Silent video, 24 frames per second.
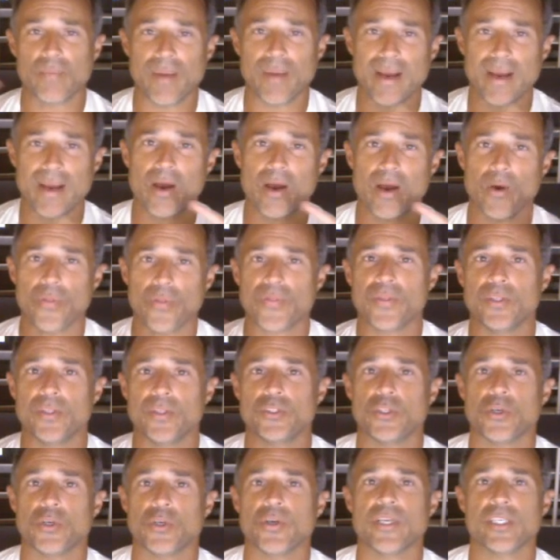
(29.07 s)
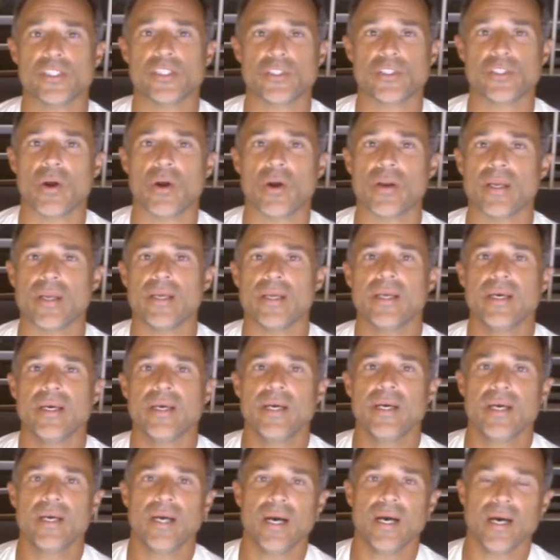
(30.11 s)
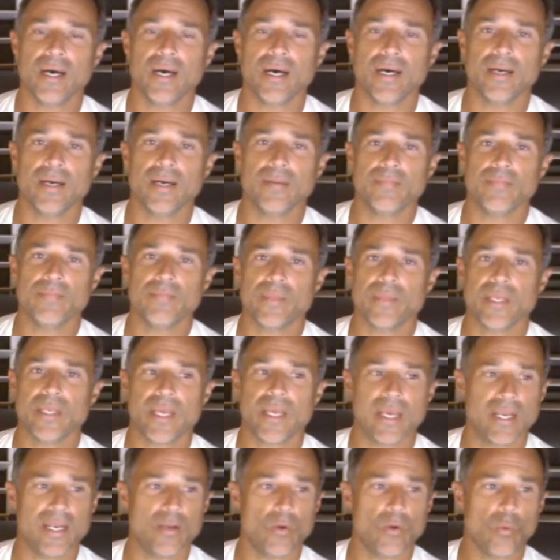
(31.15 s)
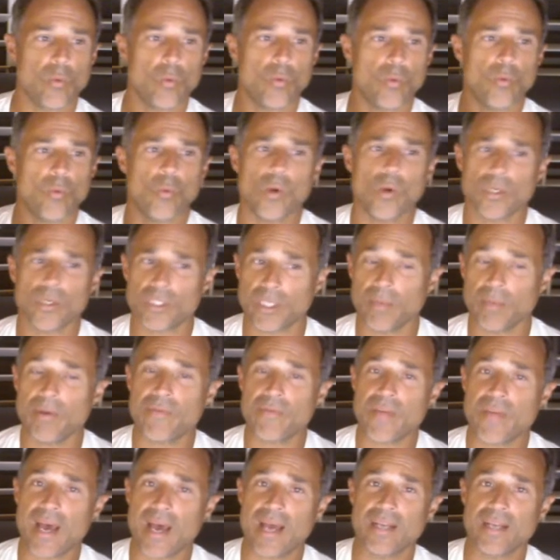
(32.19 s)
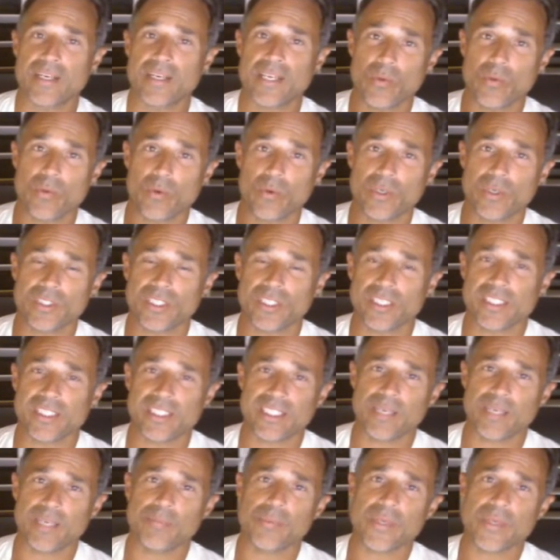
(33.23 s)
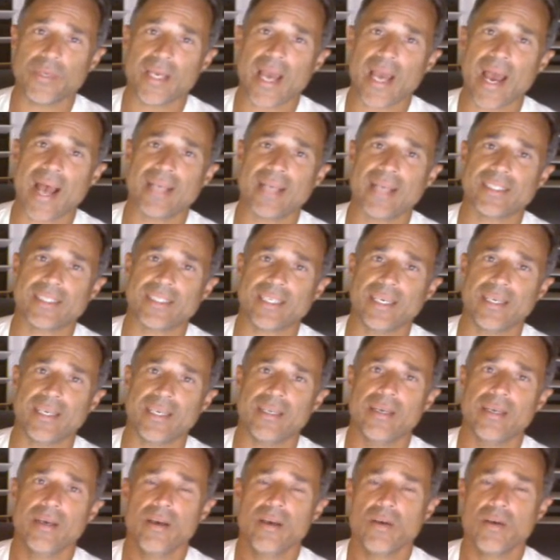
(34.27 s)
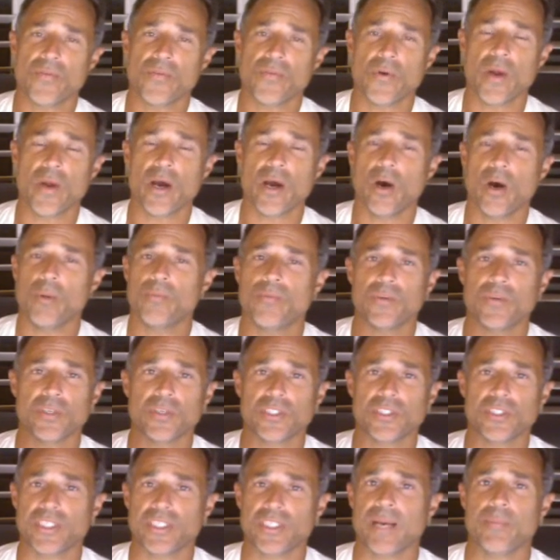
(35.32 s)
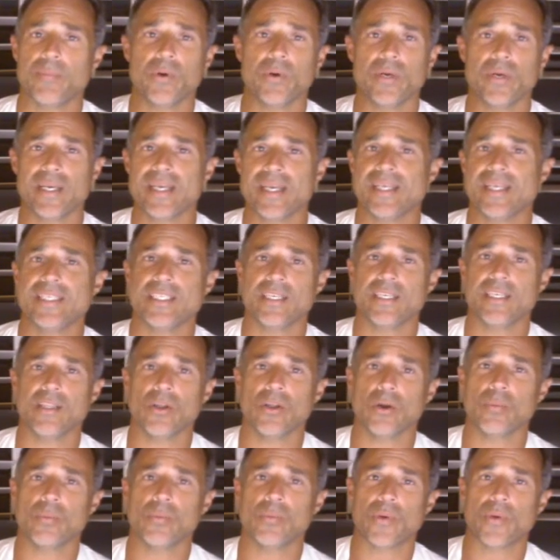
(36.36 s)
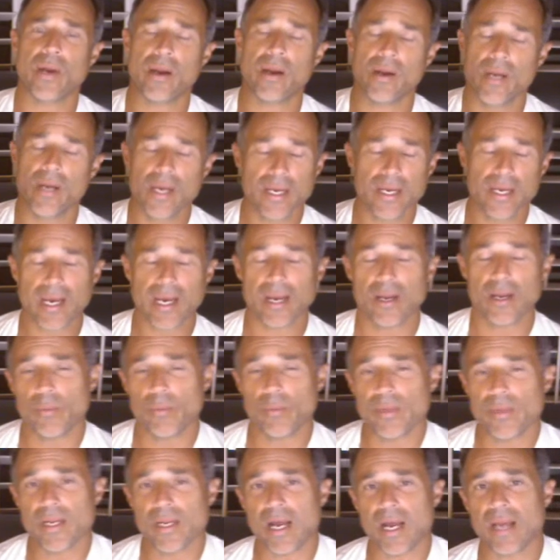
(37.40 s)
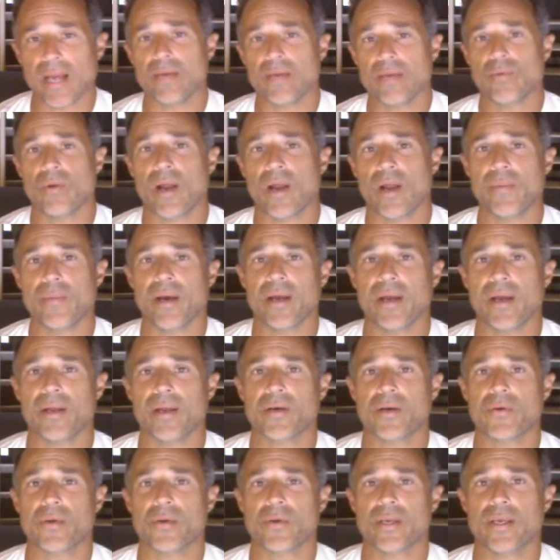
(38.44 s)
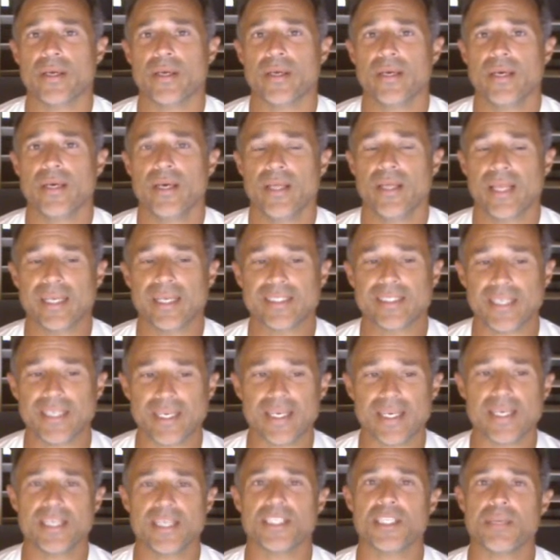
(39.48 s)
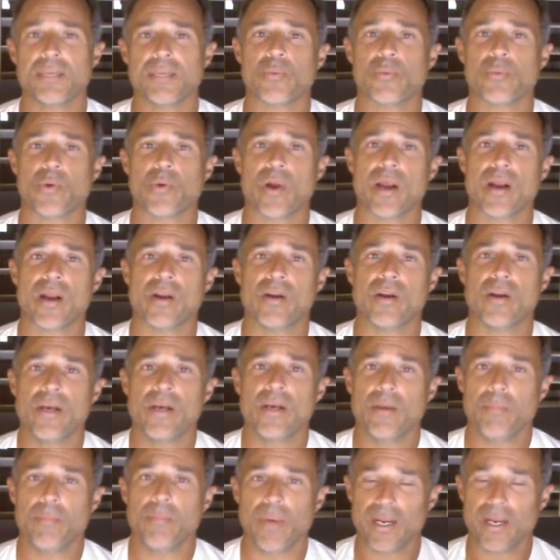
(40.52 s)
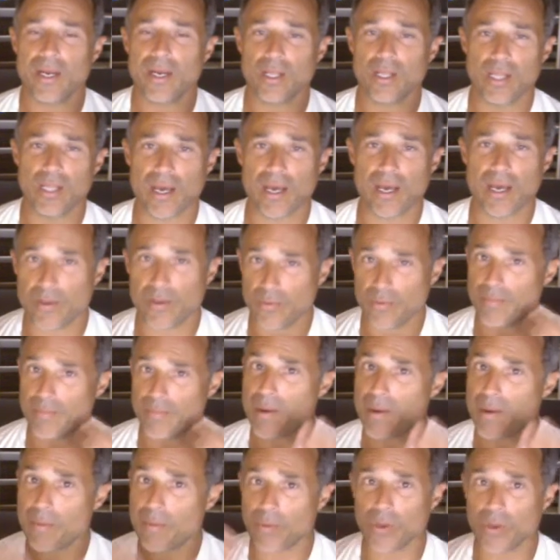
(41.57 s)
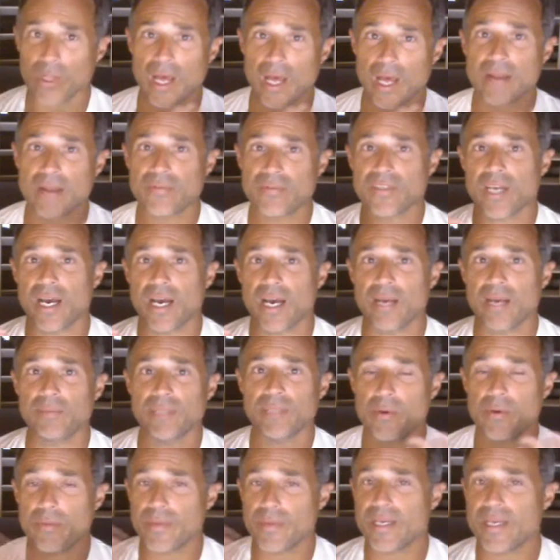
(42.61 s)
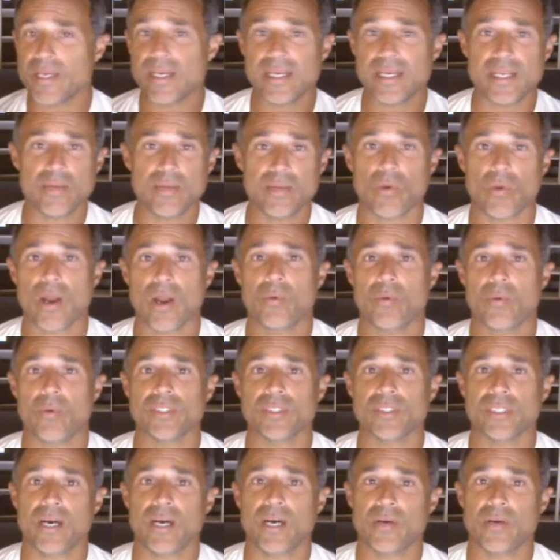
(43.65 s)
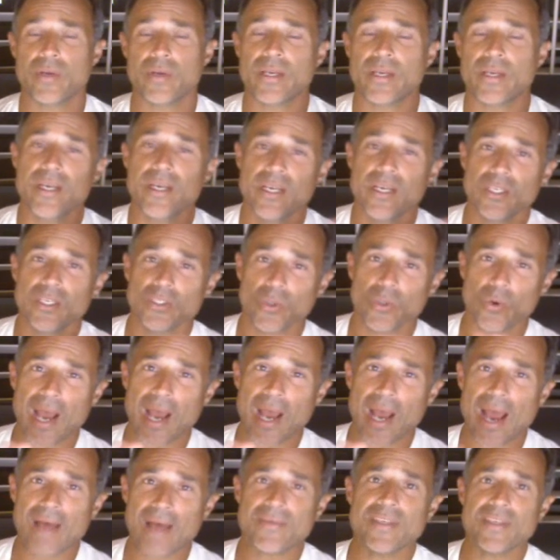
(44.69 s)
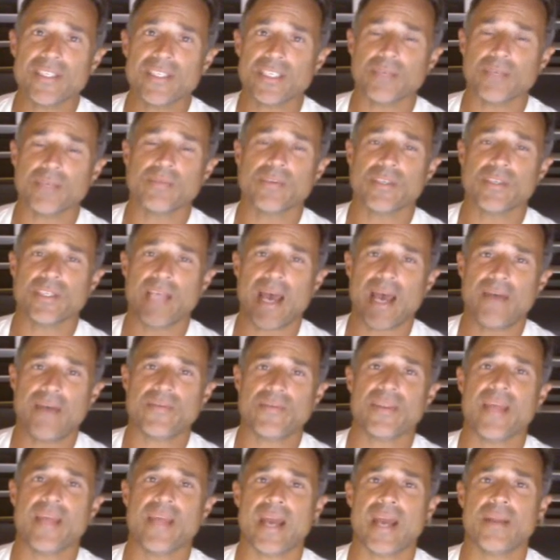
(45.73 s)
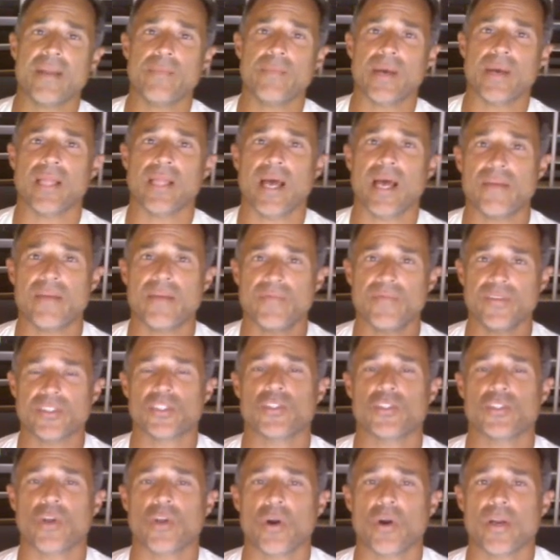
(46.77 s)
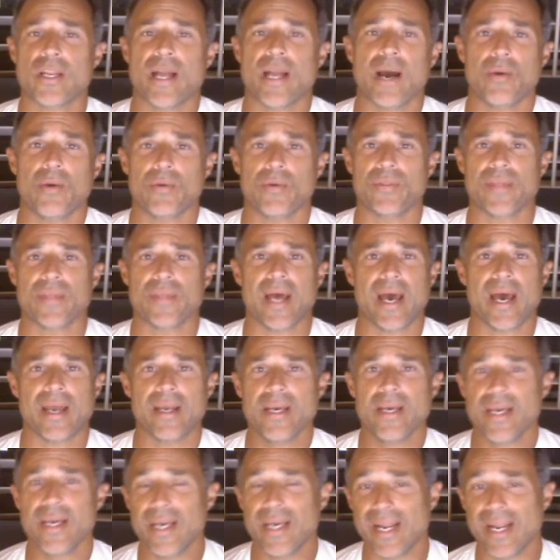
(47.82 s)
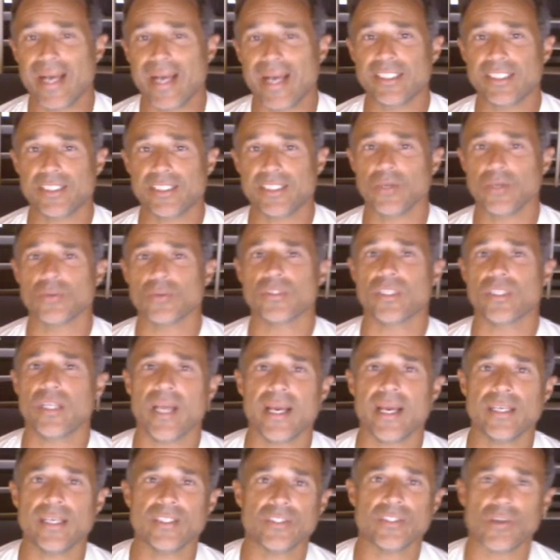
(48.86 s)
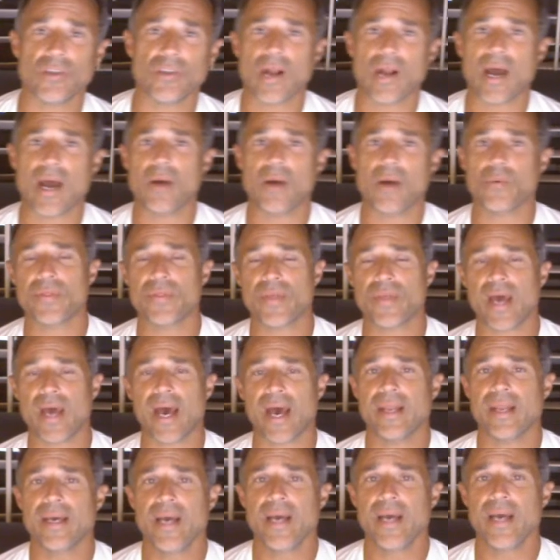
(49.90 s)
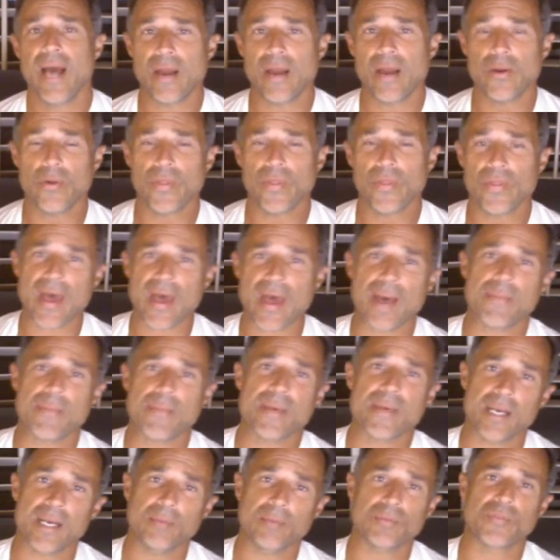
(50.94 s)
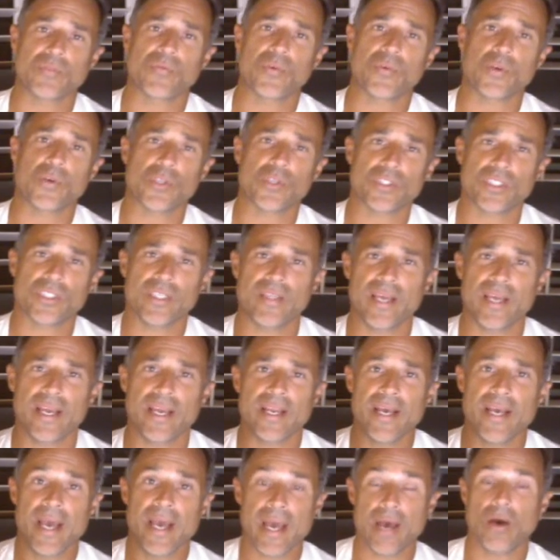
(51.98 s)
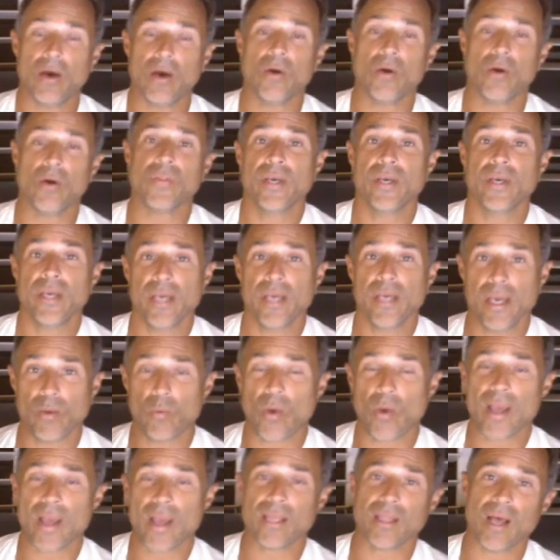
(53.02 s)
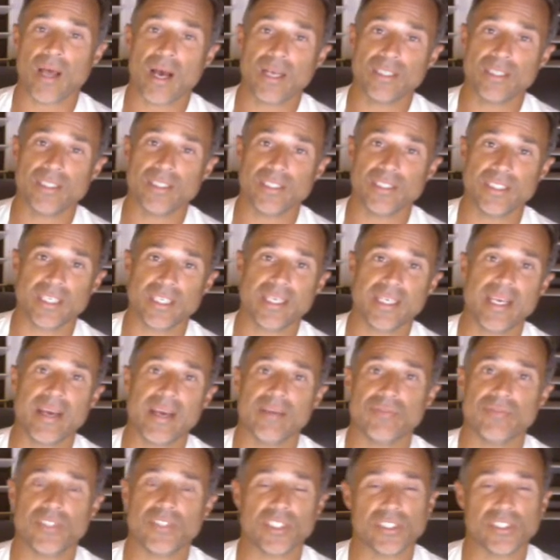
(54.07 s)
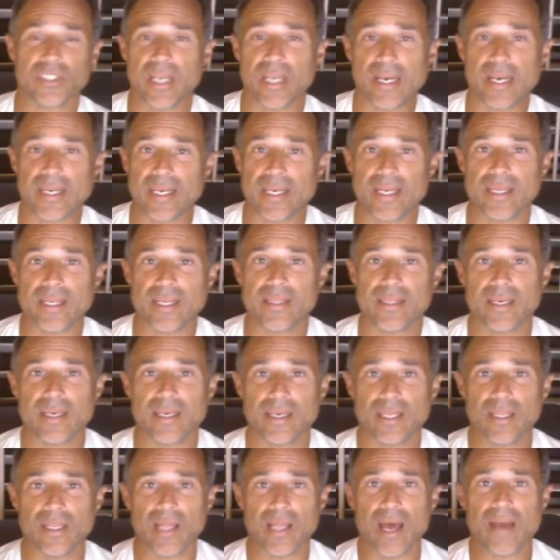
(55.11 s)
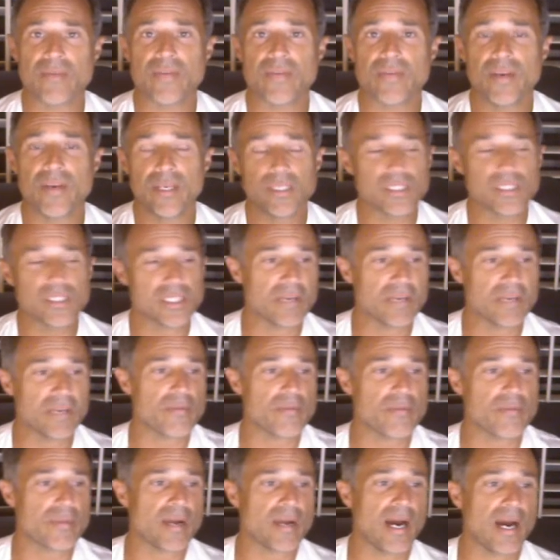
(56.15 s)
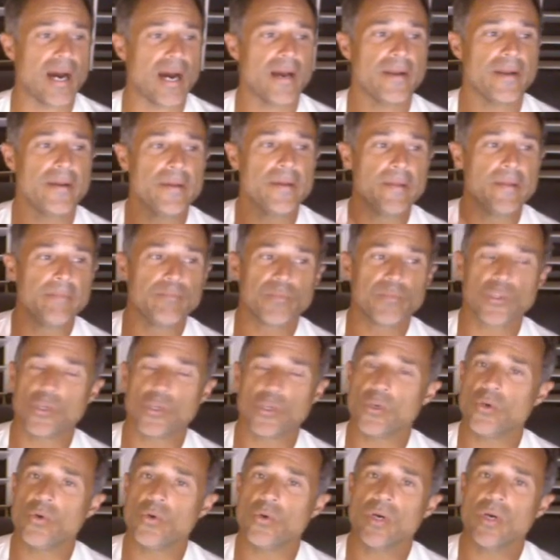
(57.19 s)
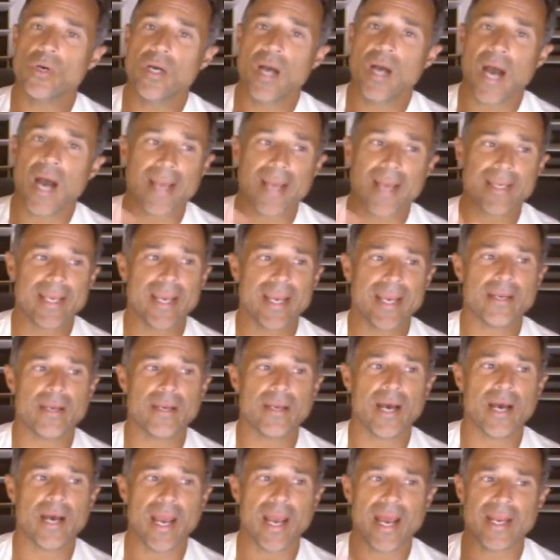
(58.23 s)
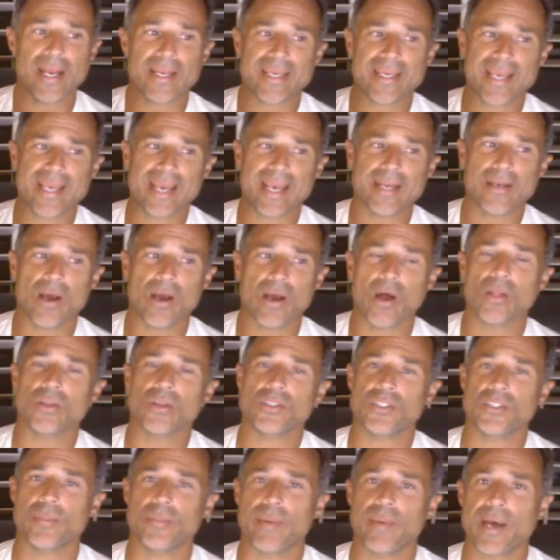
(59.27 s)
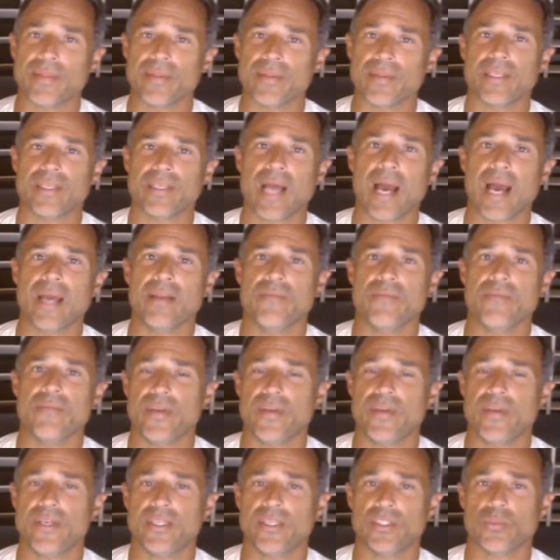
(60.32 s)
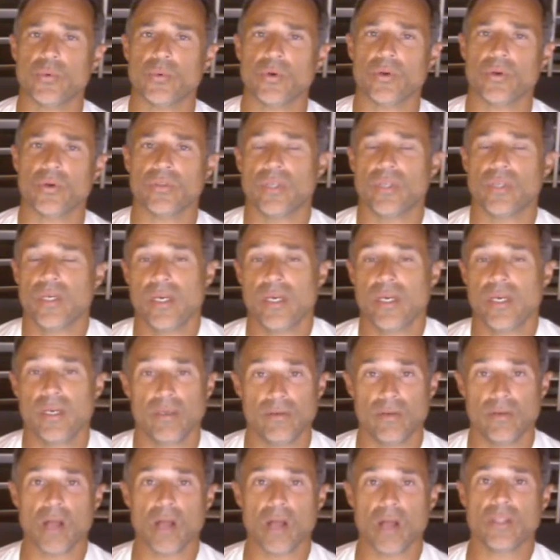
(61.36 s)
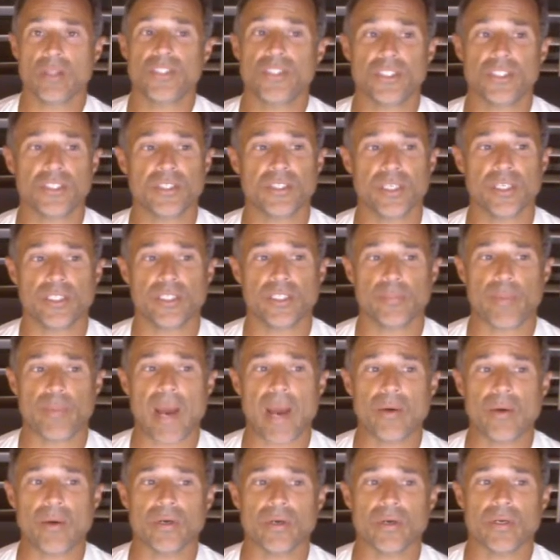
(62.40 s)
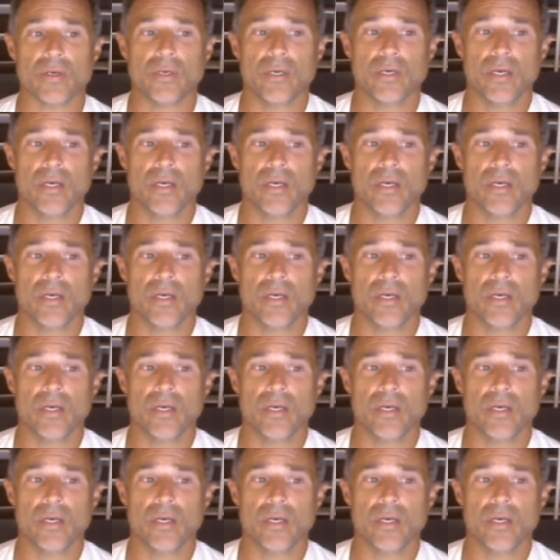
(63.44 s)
my health journey started. And what some of that was is simply asking for help. For example, an easy little prayer: God, help me not eat when I'm not hungry. That's an easy prayer, but I remember a lot of times I would be eating when I wasn't hungry. So having that in my life and starting out with that, and I still today start out with that. I know that becomes first, and that health and weight loss is a gift, just like anything in life. It's a gift from God. Two, I had to gain knowledge about the diet and fitness world. Knowledge is power.